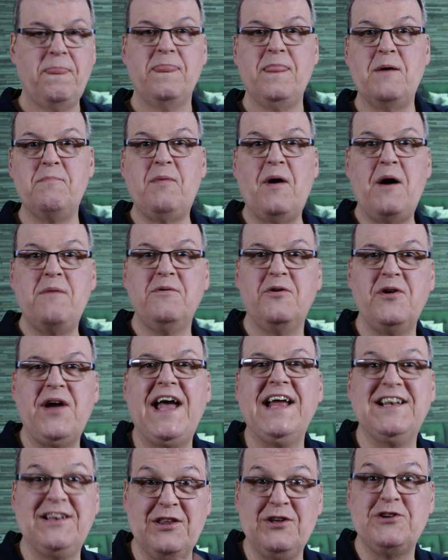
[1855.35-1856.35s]
the
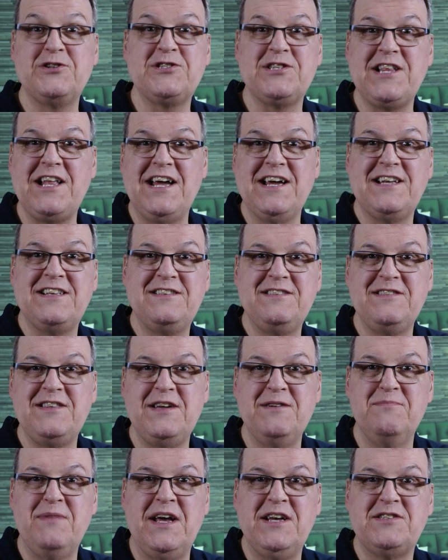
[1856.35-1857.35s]
bobblehead looks like
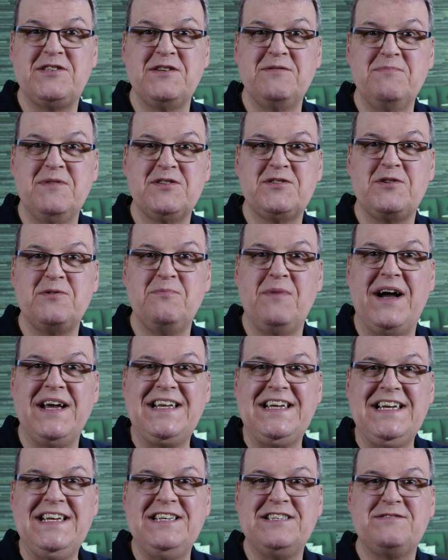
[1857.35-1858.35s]
the amazing Mr.
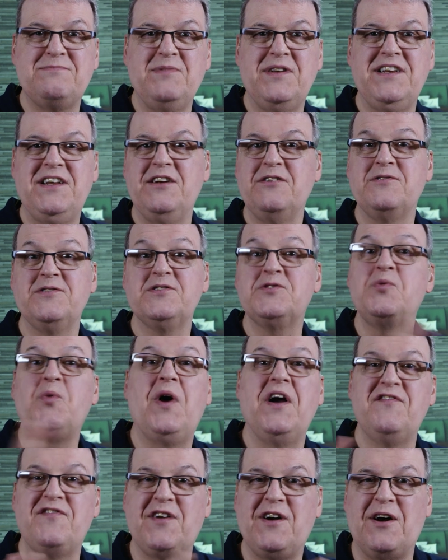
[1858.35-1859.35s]
Mike Eastman here. His
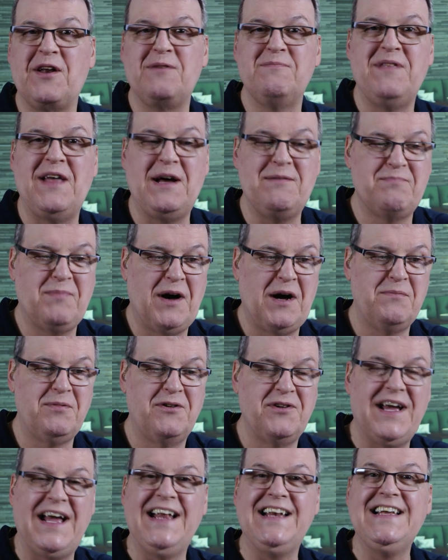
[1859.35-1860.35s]
wife got him that
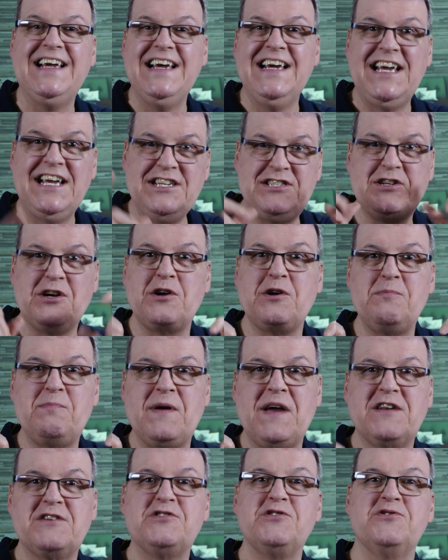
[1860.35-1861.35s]
bobblehead. He took a
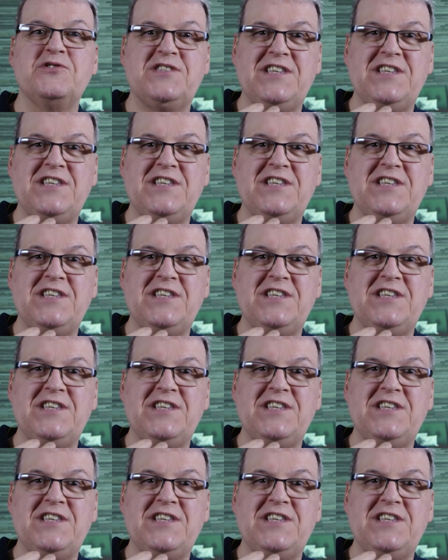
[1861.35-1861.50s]
picture,